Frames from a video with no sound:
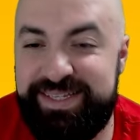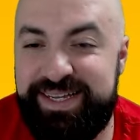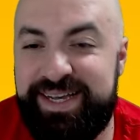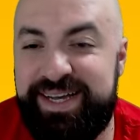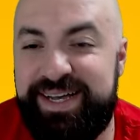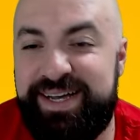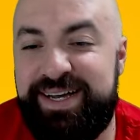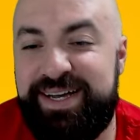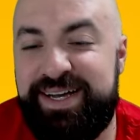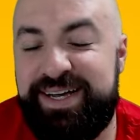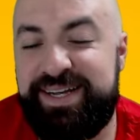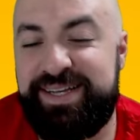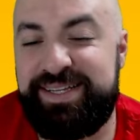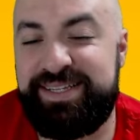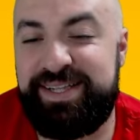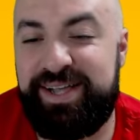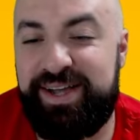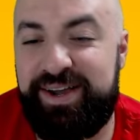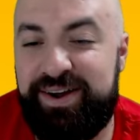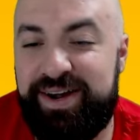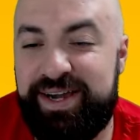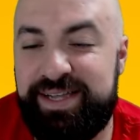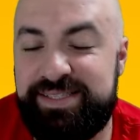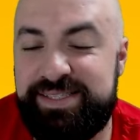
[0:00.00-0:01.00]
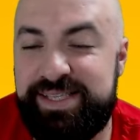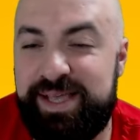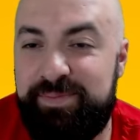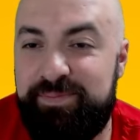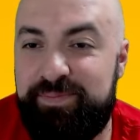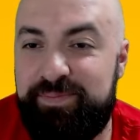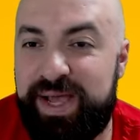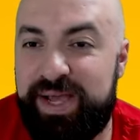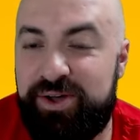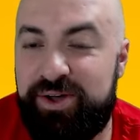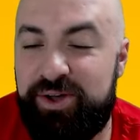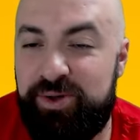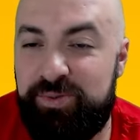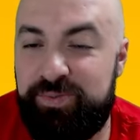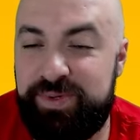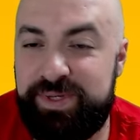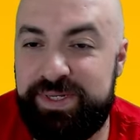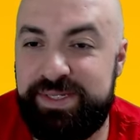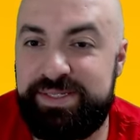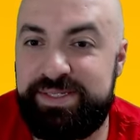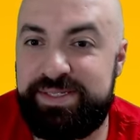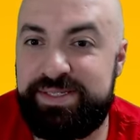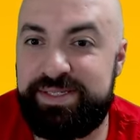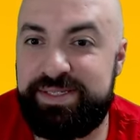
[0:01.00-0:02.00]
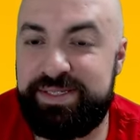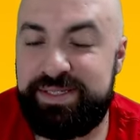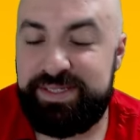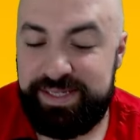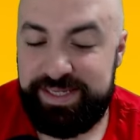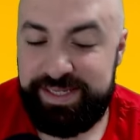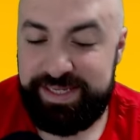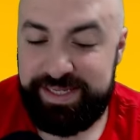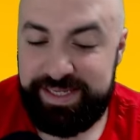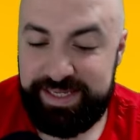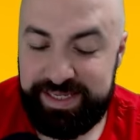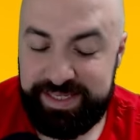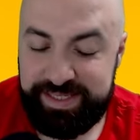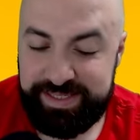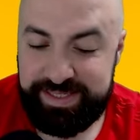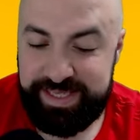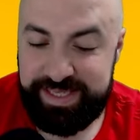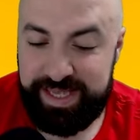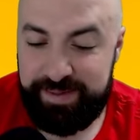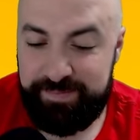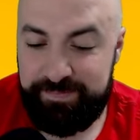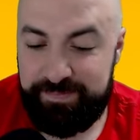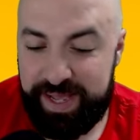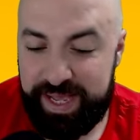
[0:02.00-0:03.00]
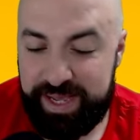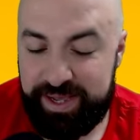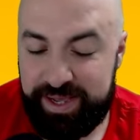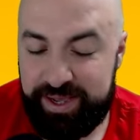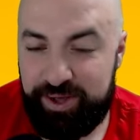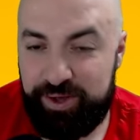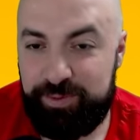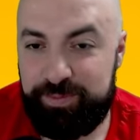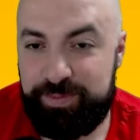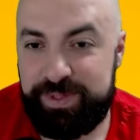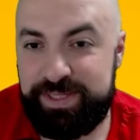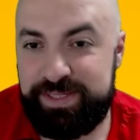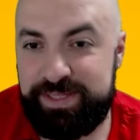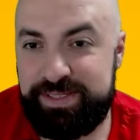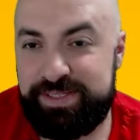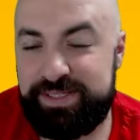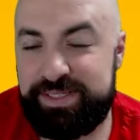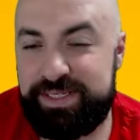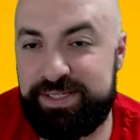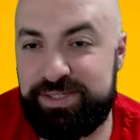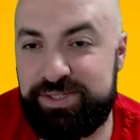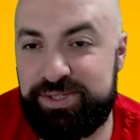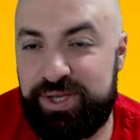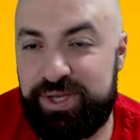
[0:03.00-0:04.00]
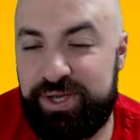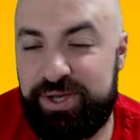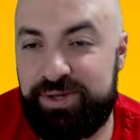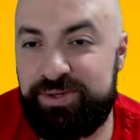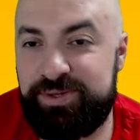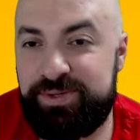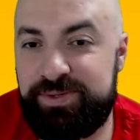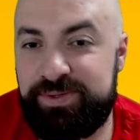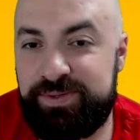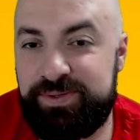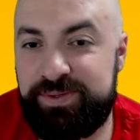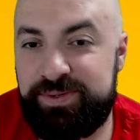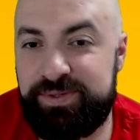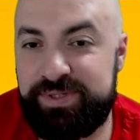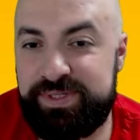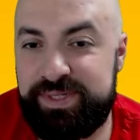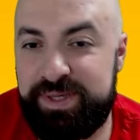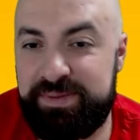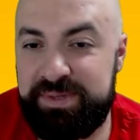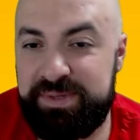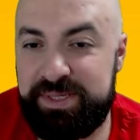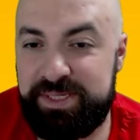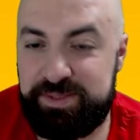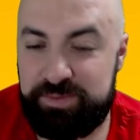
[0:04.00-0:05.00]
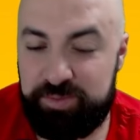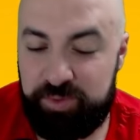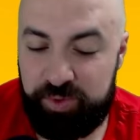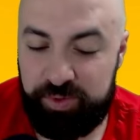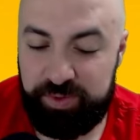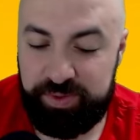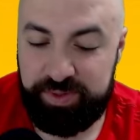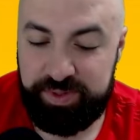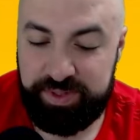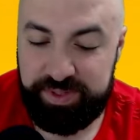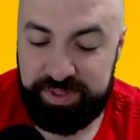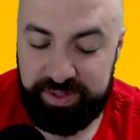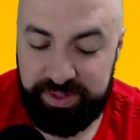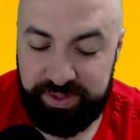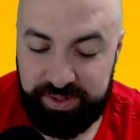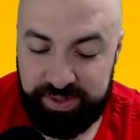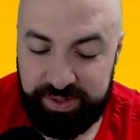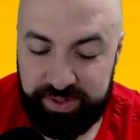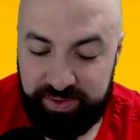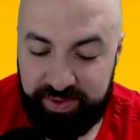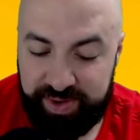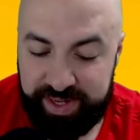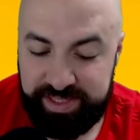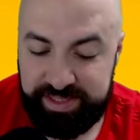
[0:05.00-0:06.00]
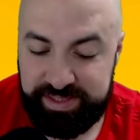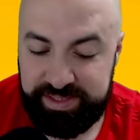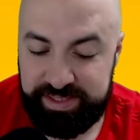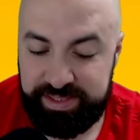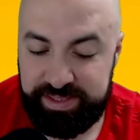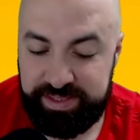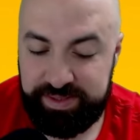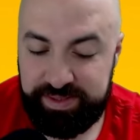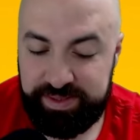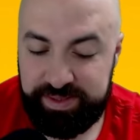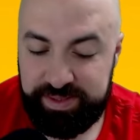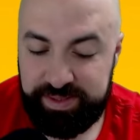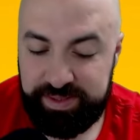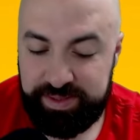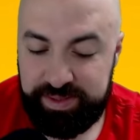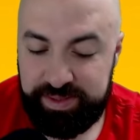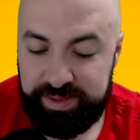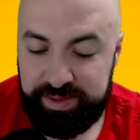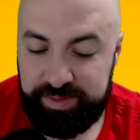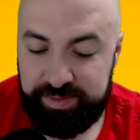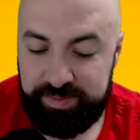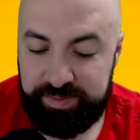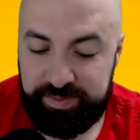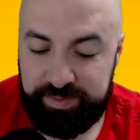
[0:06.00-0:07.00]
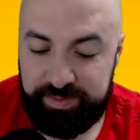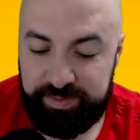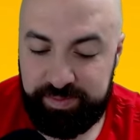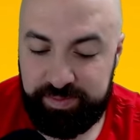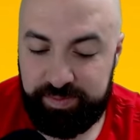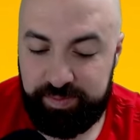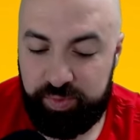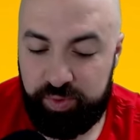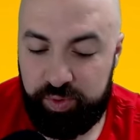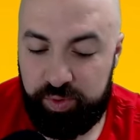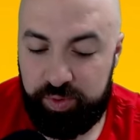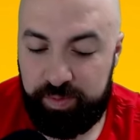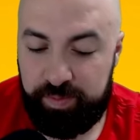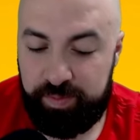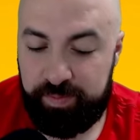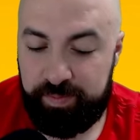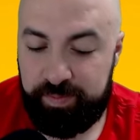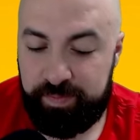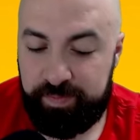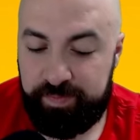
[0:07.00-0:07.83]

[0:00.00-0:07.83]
All right, ten pack opens. ten pack opens. Let's go. Something small, not crazy. Boom.